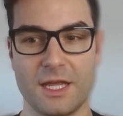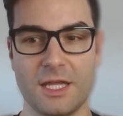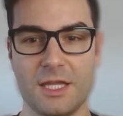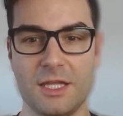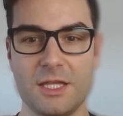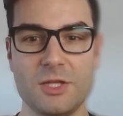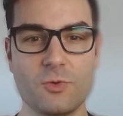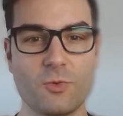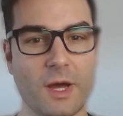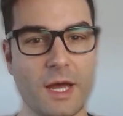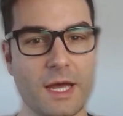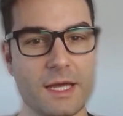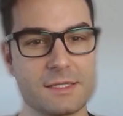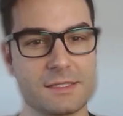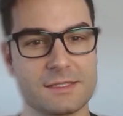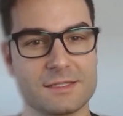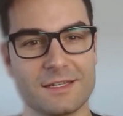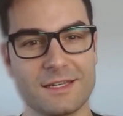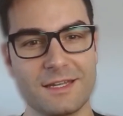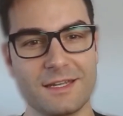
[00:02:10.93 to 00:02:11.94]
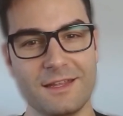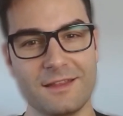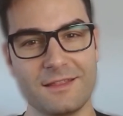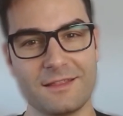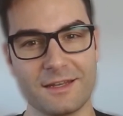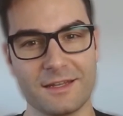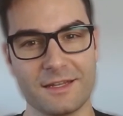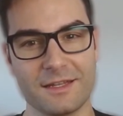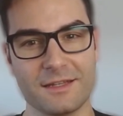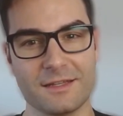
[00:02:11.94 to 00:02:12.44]
US and
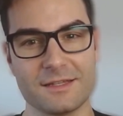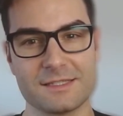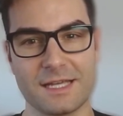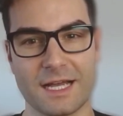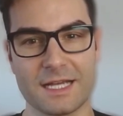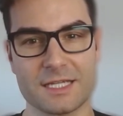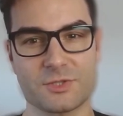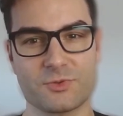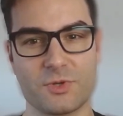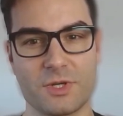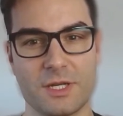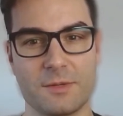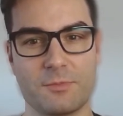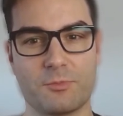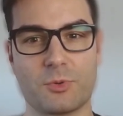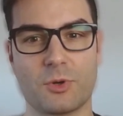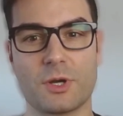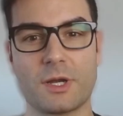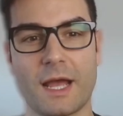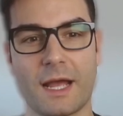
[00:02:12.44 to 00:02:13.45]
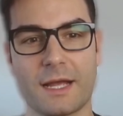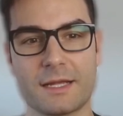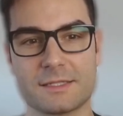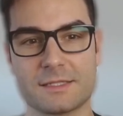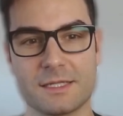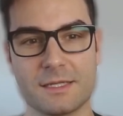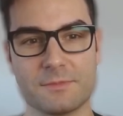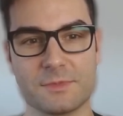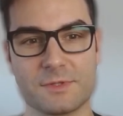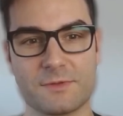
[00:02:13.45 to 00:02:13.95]
Italy tax treaty protects
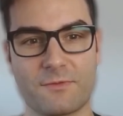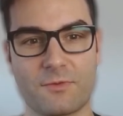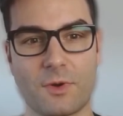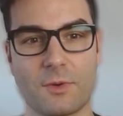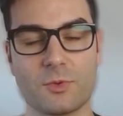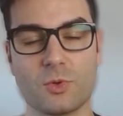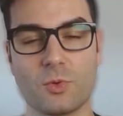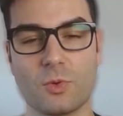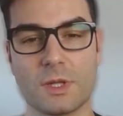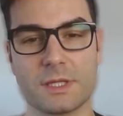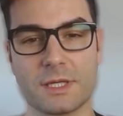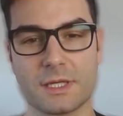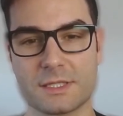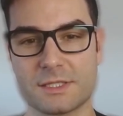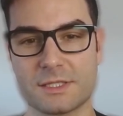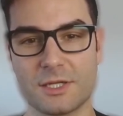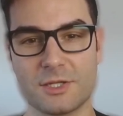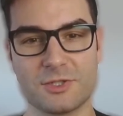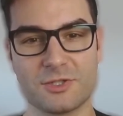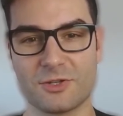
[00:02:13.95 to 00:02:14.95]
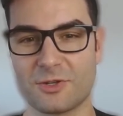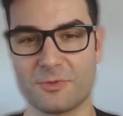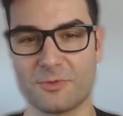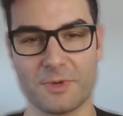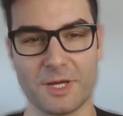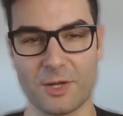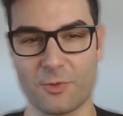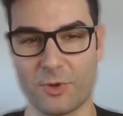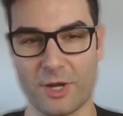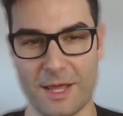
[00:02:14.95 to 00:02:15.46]
him from dual taxation no
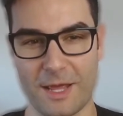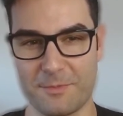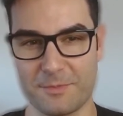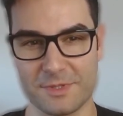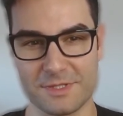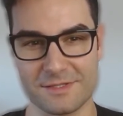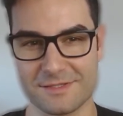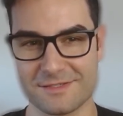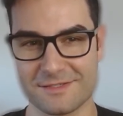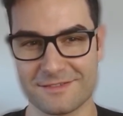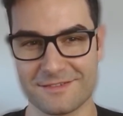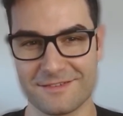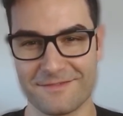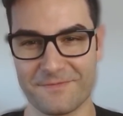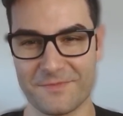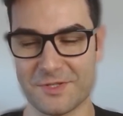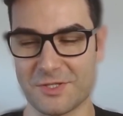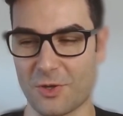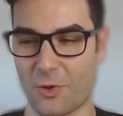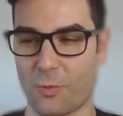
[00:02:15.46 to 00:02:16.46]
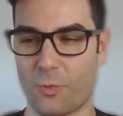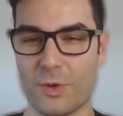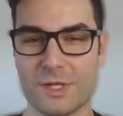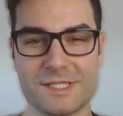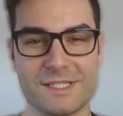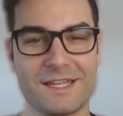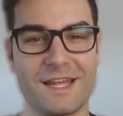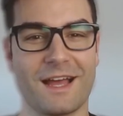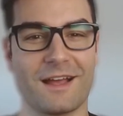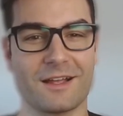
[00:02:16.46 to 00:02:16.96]
matter what happens. So what's
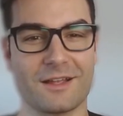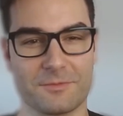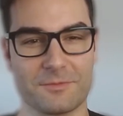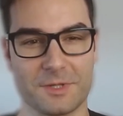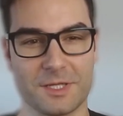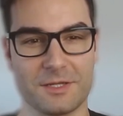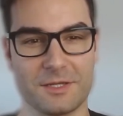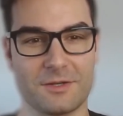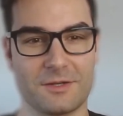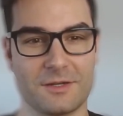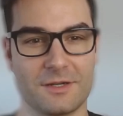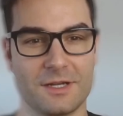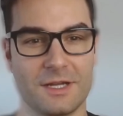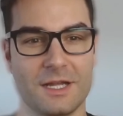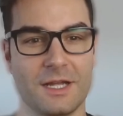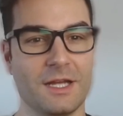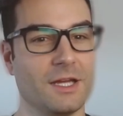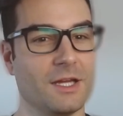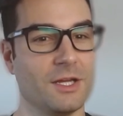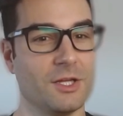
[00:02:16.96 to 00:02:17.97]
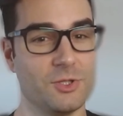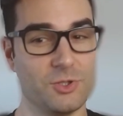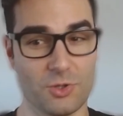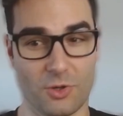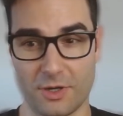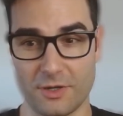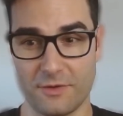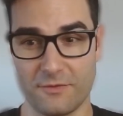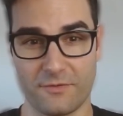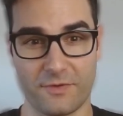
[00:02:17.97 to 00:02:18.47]
the outcome here?
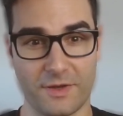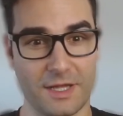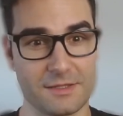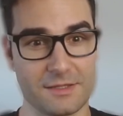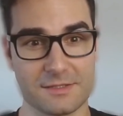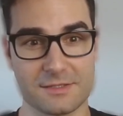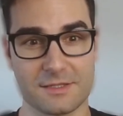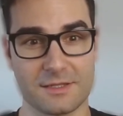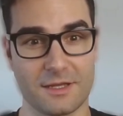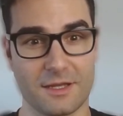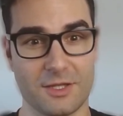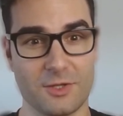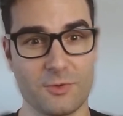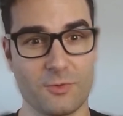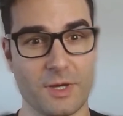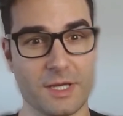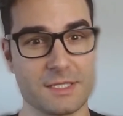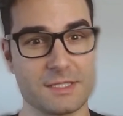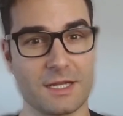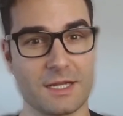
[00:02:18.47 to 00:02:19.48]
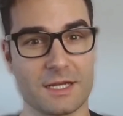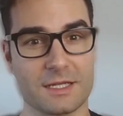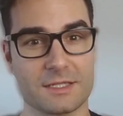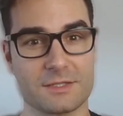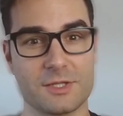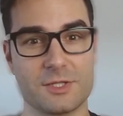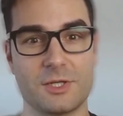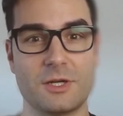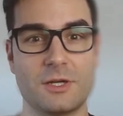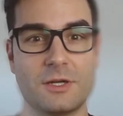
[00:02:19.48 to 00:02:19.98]
John files the US tax
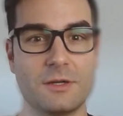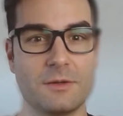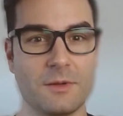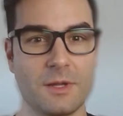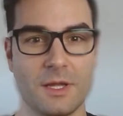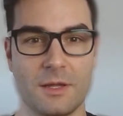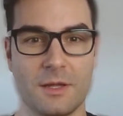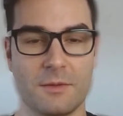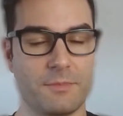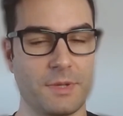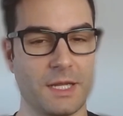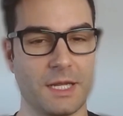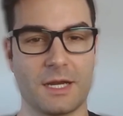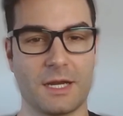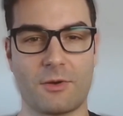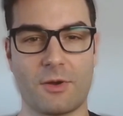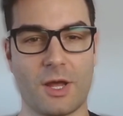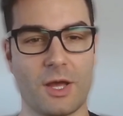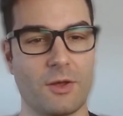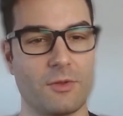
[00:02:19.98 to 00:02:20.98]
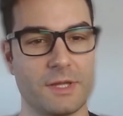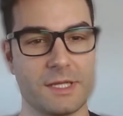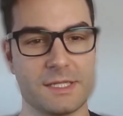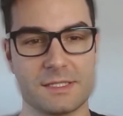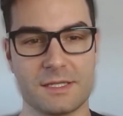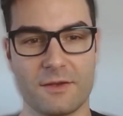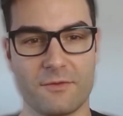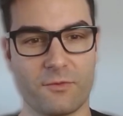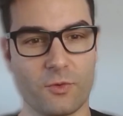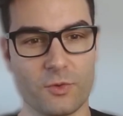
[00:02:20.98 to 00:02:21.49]
return, paying around, let's
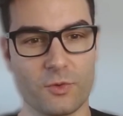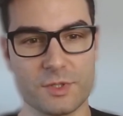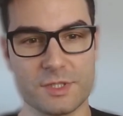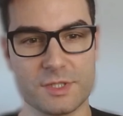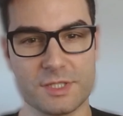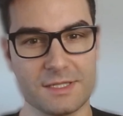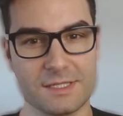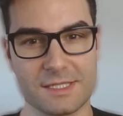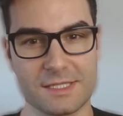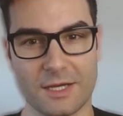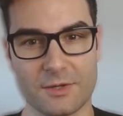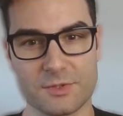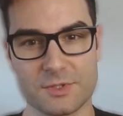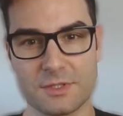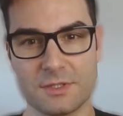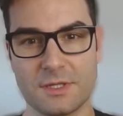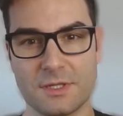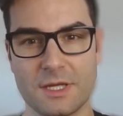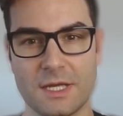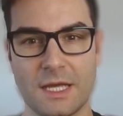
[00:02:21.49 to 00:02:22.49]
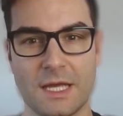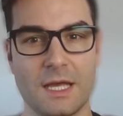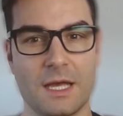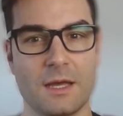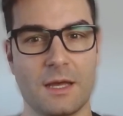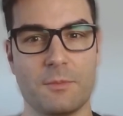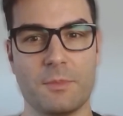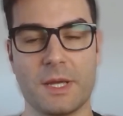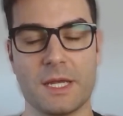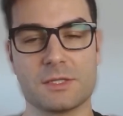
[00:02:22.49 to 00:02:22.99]
say, 14,000
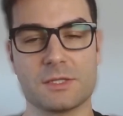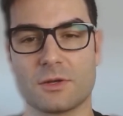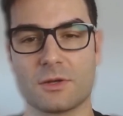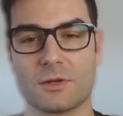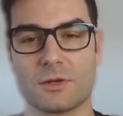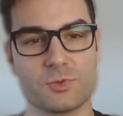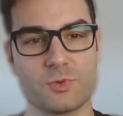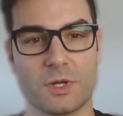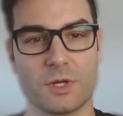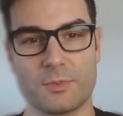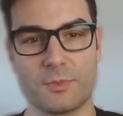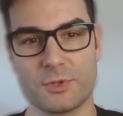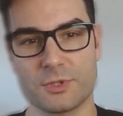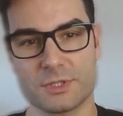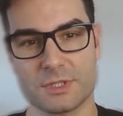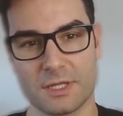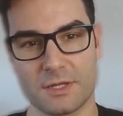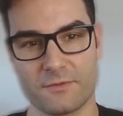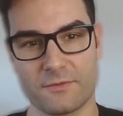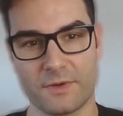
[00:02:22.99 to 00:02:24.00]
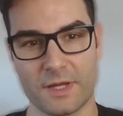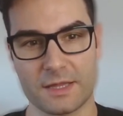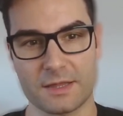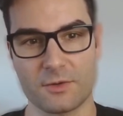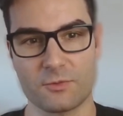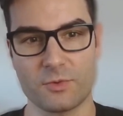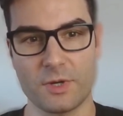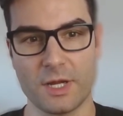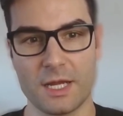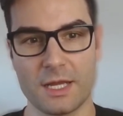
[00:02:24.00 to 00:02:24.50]
based on a 20%
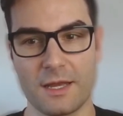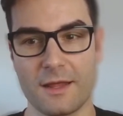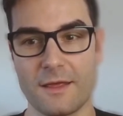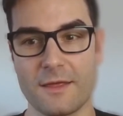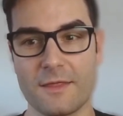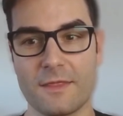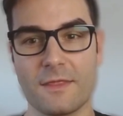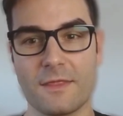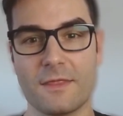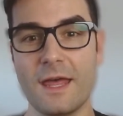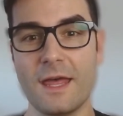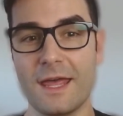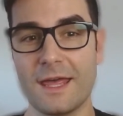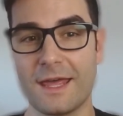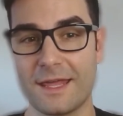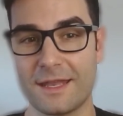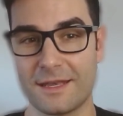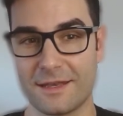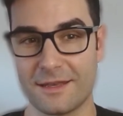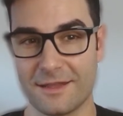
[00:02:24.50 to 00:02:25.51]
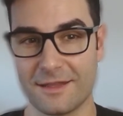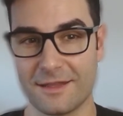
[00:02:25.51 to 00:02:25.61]
effective rate, and then